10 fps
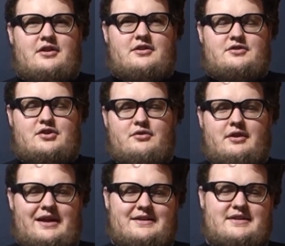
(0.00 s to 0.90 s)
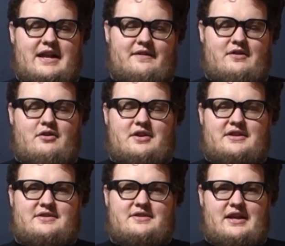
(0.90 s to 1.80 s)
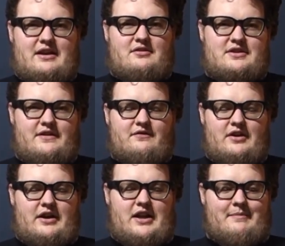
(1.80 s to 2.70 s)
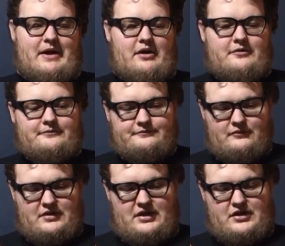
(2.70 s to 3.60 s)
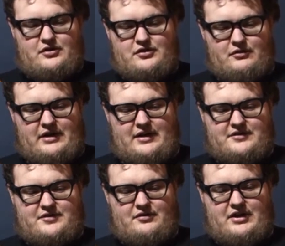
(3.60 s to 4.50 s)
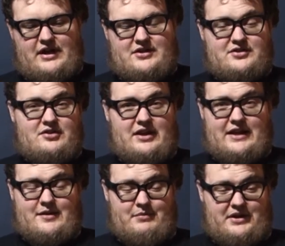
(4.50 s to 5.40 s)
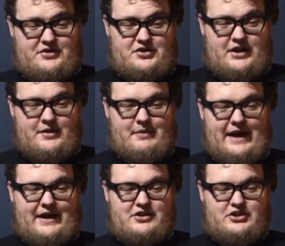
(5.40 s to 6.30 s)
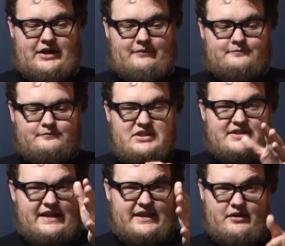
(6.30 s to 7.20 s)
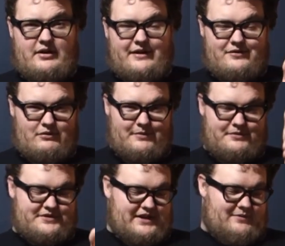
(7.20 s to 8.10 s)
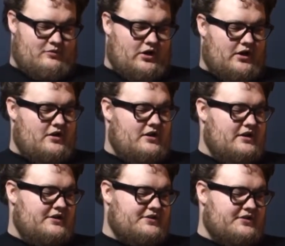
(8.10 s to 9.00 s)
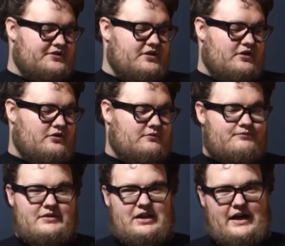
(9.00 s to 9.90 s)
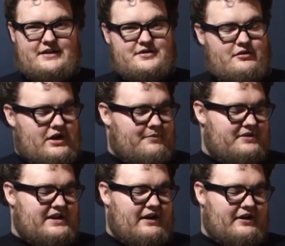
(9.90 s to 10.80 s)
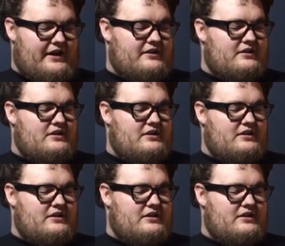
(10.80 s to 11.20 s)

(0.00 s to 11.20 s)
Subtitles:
two things that I've noticed that are different about the new Doritos 3D, just looking at the picture on the packaging, is that they don't have the ripples anymore. So there's no lines going up and down it.